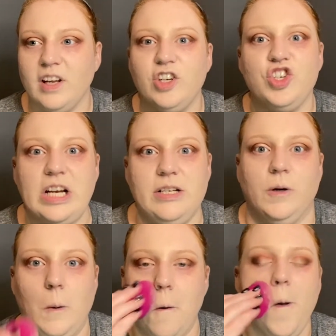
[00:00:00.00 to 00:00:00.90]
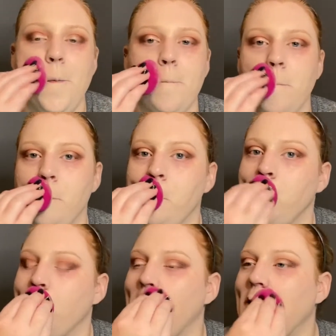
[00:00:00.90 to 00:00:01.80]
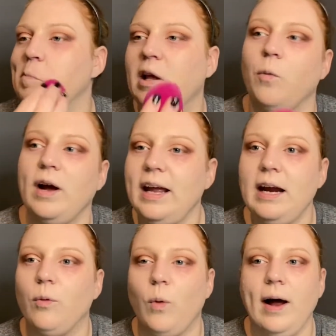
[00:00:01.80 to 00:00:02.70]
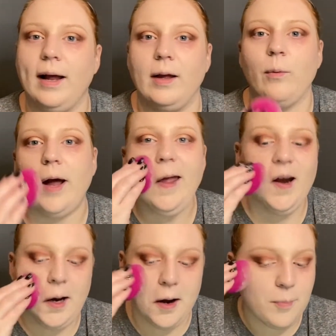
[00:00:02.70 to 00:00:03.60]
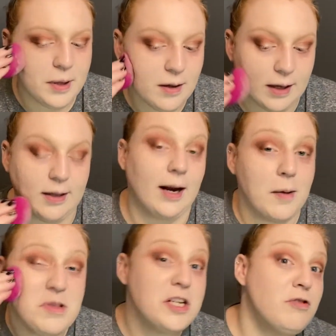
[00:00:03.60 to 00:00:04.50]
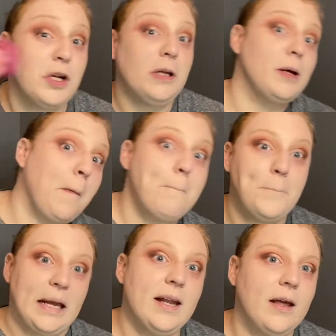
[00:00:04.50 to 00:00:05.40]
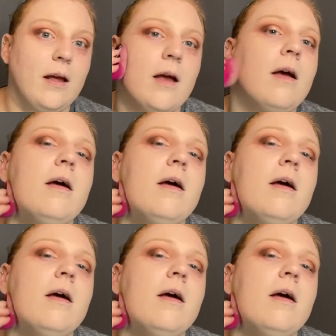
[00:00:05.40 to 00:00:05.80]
gentle. And I'm like, why can I not be like that? I'm literally like beating